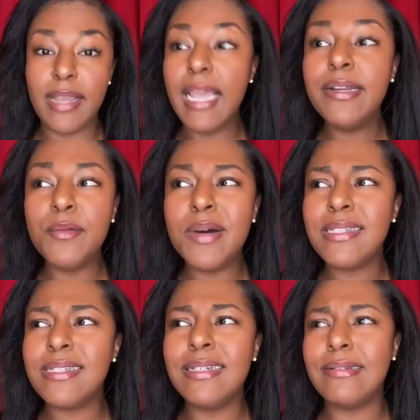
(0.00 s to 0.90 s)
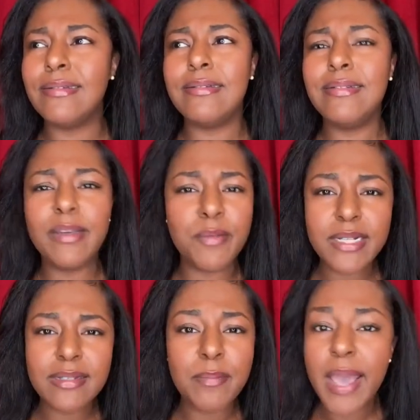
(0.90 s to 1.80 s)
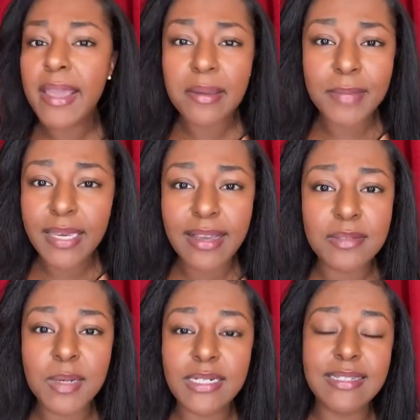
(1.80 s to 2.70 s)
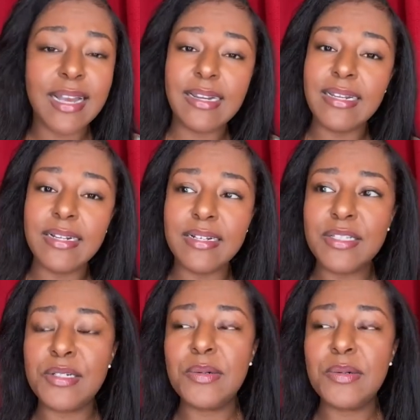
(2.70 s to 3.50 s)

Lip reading: And it wasn't paying me as much as I needed it to,